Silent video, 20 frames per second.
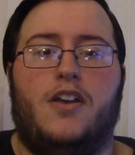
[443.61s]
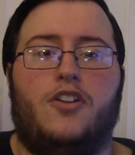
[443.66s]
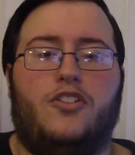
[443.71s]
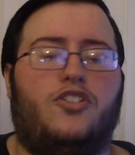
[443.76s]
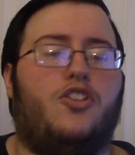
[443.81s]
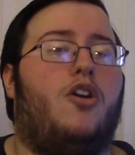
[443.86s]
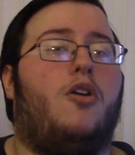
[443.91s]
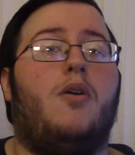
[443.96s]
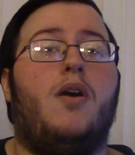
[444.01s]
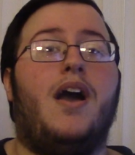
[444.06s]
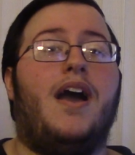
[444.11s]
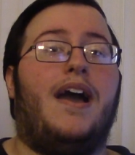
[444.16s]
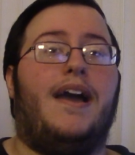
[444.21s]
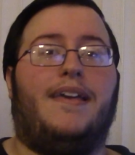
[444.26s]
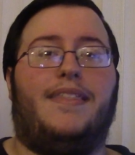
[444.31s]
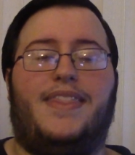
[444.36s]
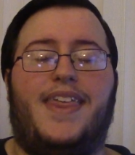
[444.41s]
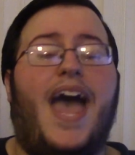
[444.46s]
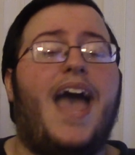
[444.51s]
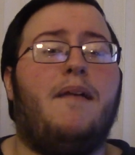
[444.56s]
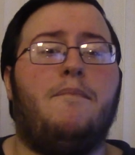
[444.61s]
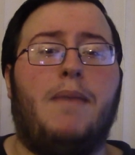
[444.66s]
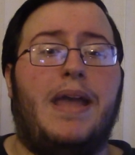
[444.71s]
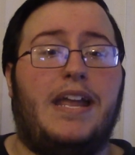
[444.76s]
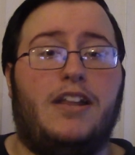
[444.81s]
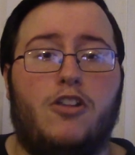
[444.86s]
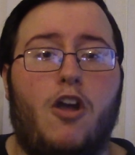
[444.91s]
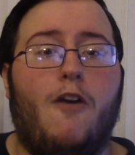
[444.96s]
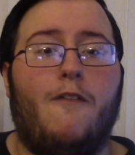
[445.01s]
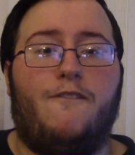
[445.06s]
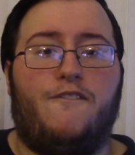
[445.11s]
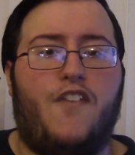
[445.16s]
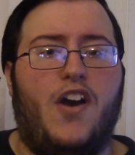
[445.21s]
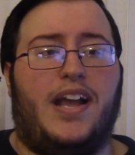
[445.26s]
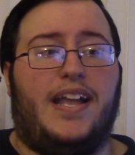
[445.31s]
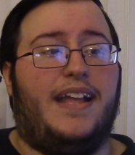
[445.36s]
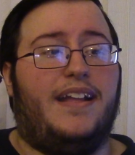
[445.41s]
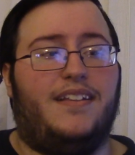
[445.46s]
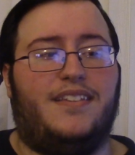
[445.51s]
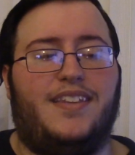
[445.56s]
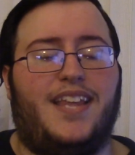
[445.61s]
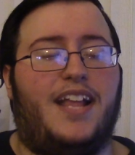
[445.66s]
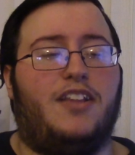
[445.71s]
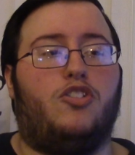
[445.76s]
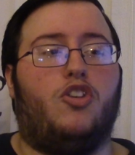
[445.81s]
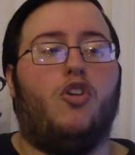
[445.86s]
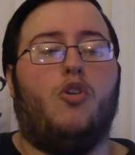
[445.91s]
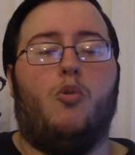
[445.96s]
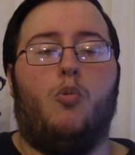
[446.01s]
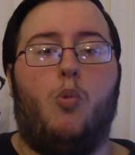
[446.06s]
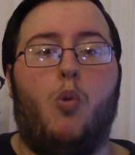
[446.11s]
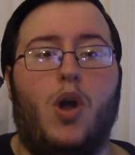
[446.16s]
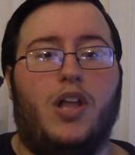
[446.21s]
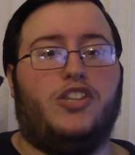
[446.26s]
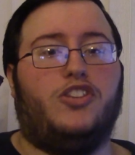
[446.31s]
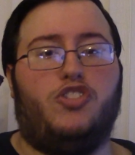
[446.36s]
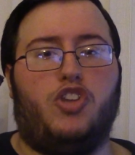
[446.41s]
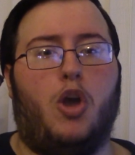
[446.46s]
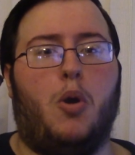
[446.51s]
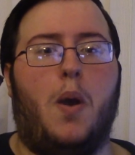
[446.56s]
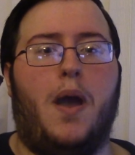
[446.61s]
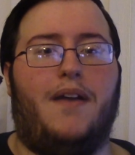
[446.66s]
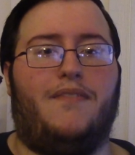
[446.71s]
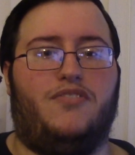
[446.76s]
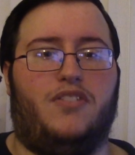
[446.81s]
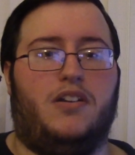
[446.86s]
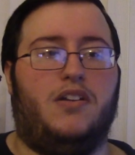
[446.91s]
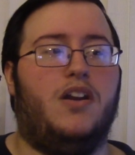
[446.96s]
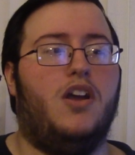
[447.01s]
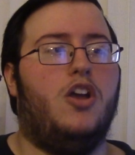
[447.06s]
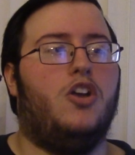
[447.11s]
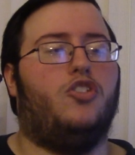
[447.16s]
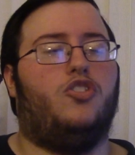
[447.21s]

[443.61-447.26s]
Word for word: So that made no fucking sense whatsoever.